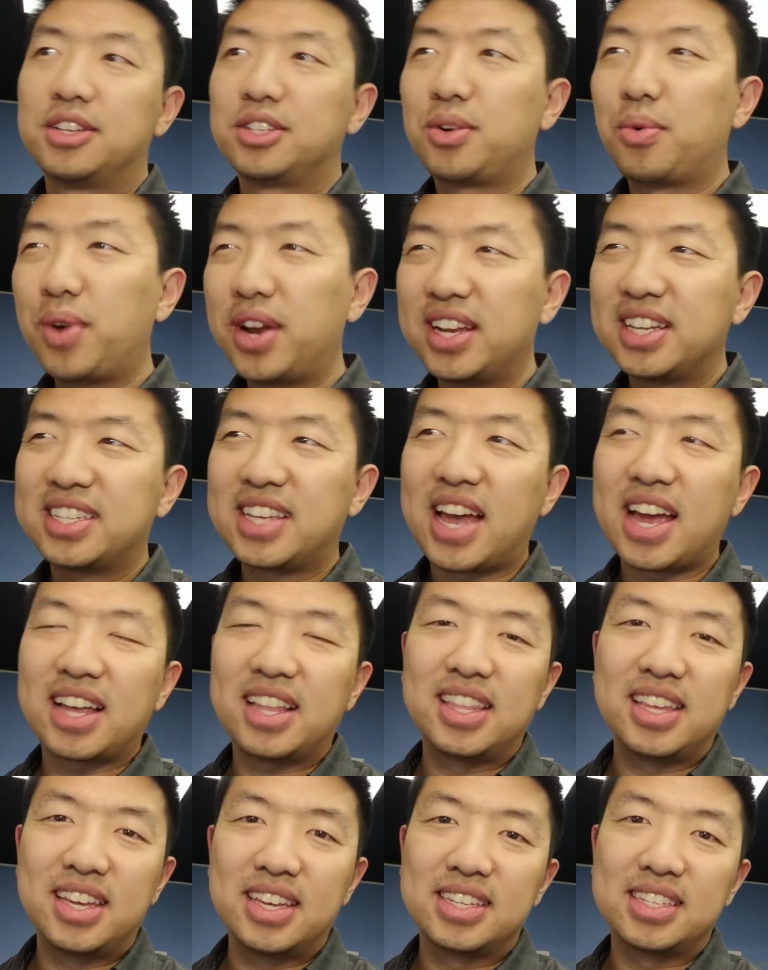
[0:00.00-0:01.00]
So what
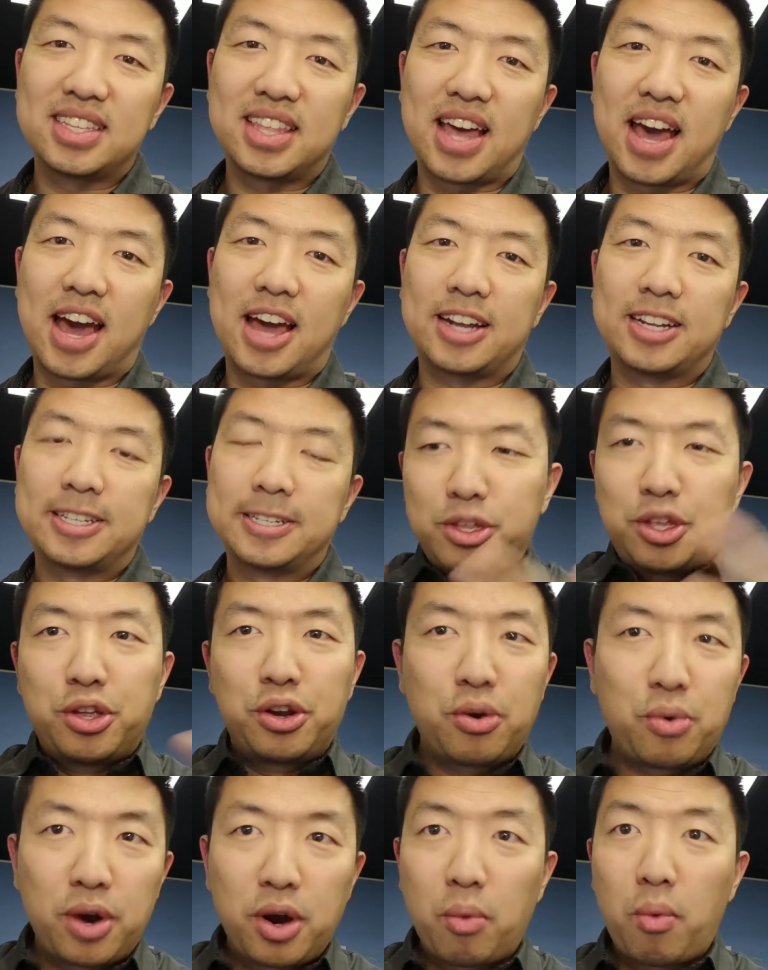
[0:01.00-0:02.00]
exactly is that? You
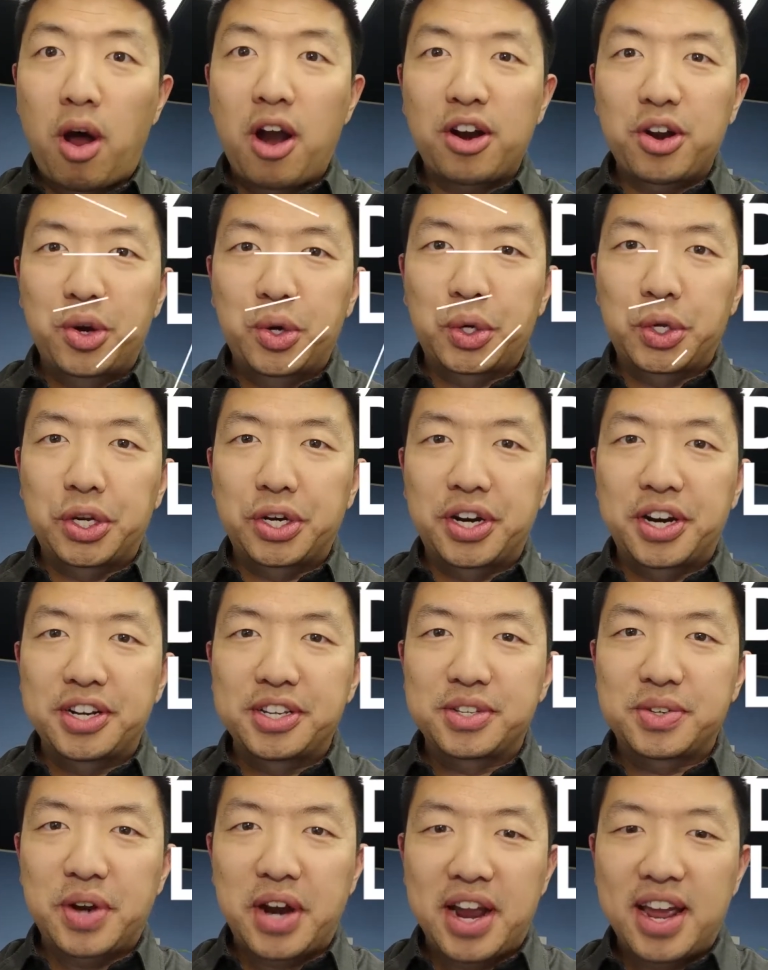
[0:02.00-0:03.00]
know what a water cooler
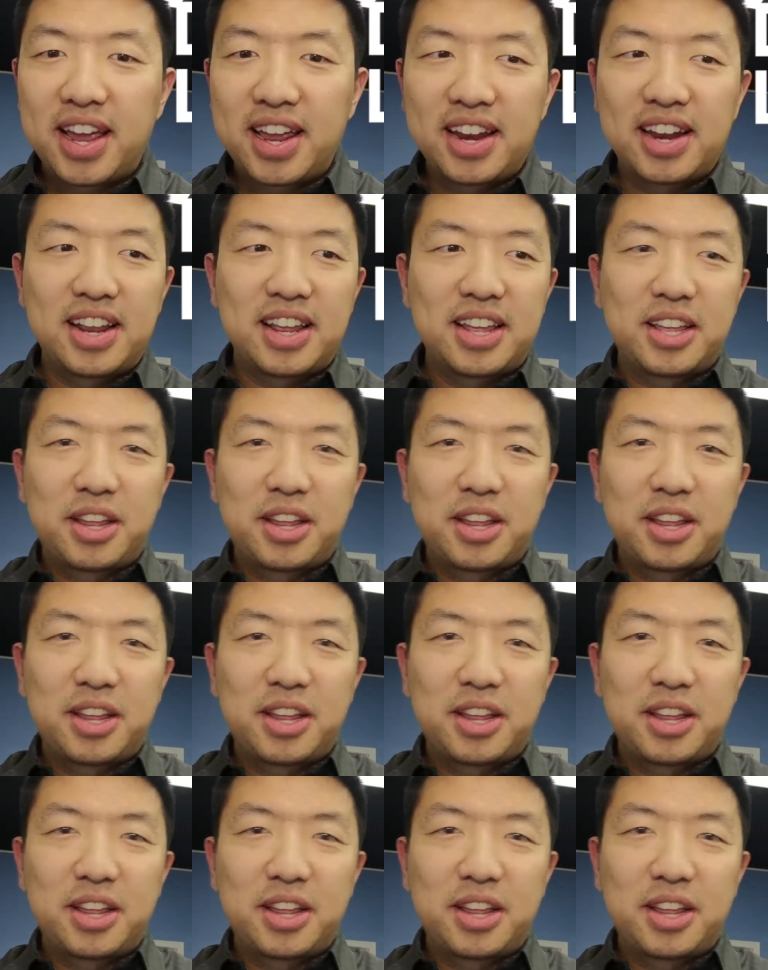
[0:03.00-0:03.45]
is, right?